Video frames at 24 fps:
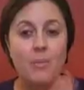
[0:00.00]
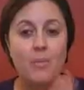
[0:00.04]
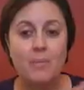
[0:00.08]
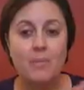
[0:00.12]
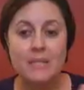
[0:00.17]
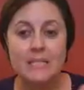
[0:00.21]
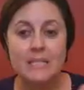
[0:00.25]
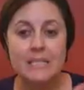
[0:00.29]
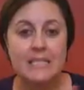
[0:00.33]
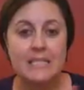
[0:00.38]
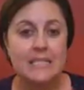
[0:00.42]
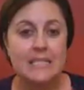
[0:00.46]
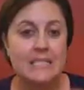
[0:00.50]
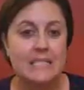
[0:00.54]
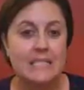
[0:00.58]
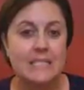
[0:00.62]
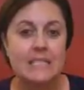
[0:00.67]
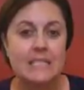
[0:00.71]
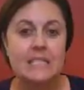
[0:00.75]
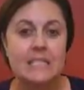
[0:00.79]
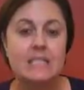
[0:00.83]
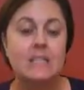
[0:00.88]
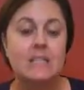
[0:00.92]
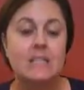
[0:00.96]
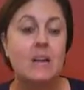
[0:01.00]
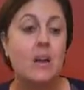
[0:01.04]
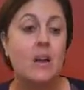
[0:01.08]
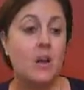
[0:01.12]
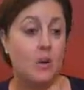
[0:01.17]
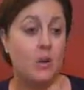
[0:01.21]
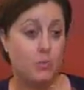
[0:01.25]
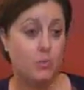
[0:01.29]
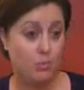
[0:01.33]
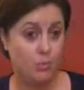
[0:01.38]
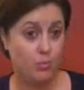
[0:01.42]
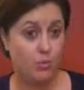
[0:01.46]
whether you're taking
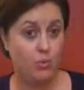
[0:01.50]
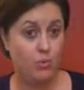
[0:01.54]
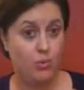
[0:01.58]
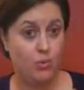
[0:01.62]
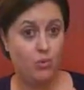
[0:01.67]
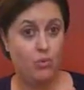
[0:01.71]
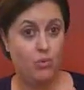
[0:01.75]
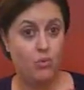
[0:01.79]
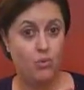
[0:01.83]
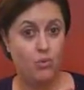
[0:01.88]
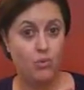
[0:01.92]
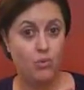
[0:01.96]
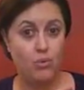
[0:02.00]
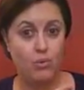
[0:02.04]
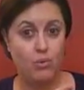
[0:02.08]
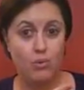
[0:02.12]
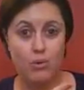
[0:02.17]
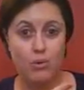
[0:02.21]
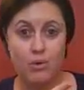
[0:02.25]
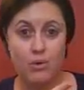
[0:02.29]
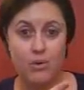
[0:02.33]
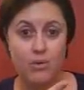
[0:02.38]
financing,